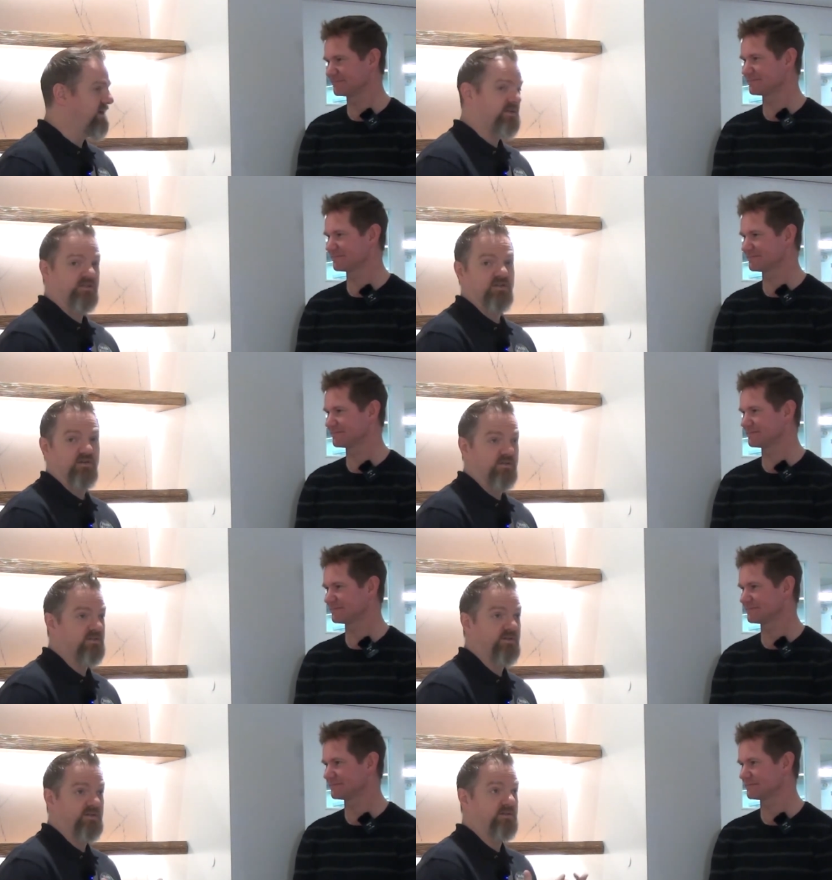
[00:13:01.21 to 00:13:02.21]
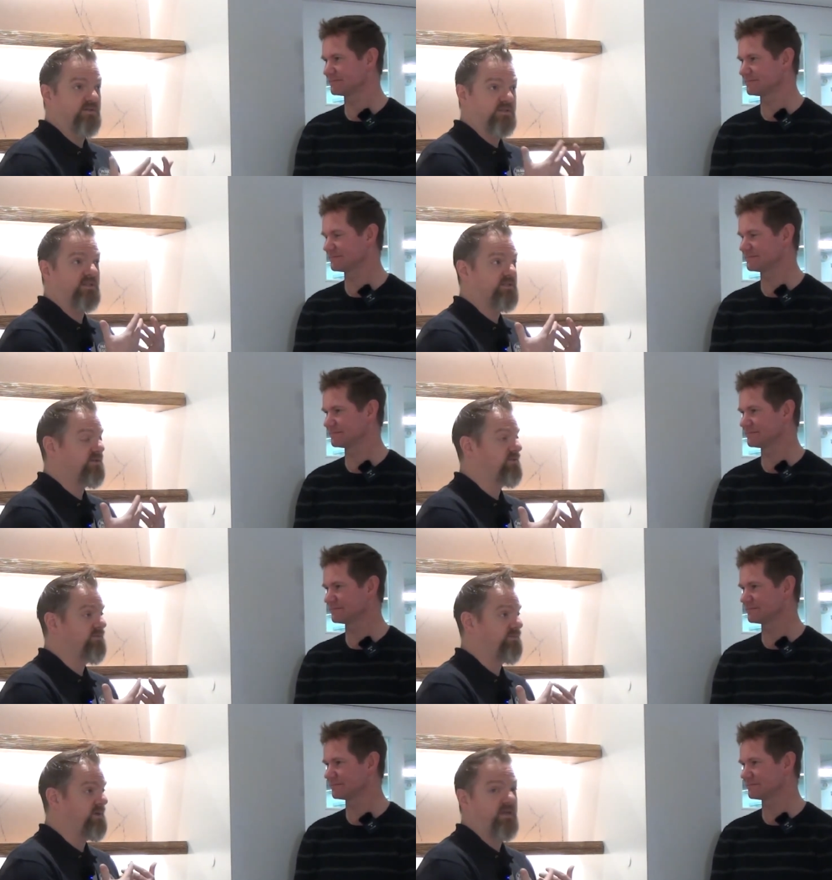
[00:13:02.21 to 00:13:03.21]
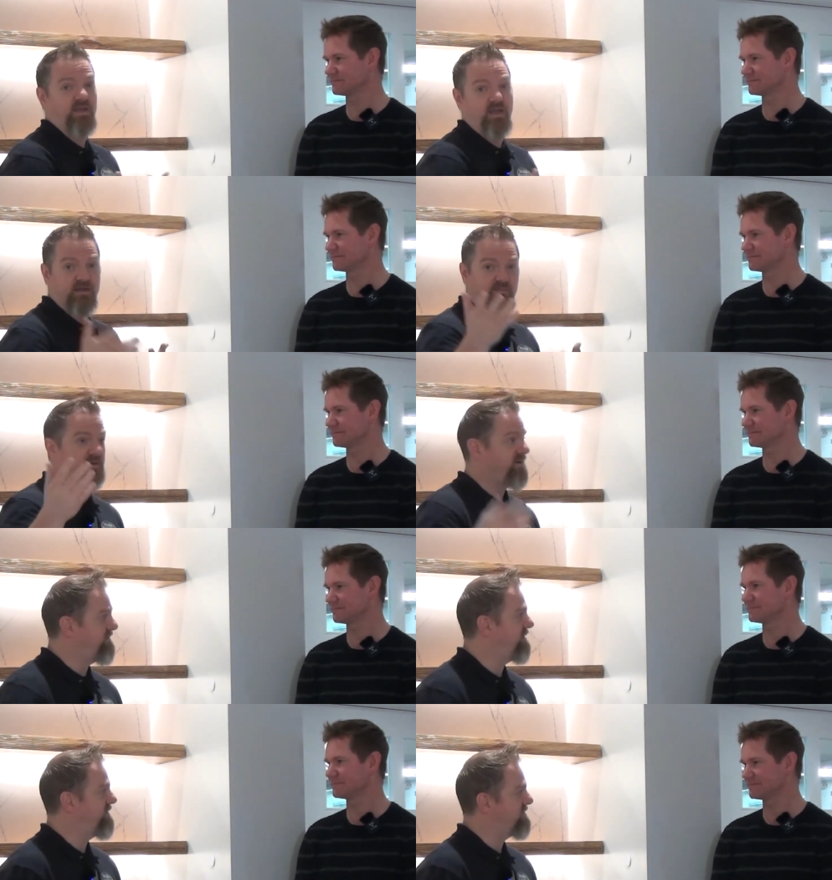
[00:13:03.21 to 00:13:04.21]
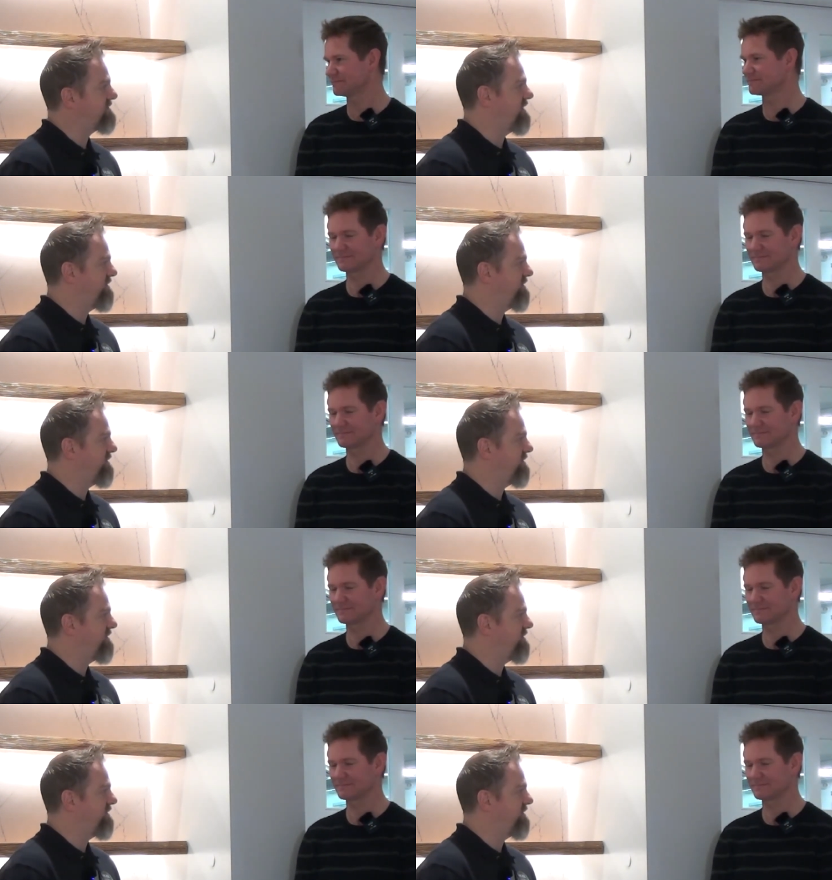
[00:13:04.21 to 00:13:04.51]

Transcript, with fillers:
Speaker 1: uh, to show to introduce this to me and my and my viewers. I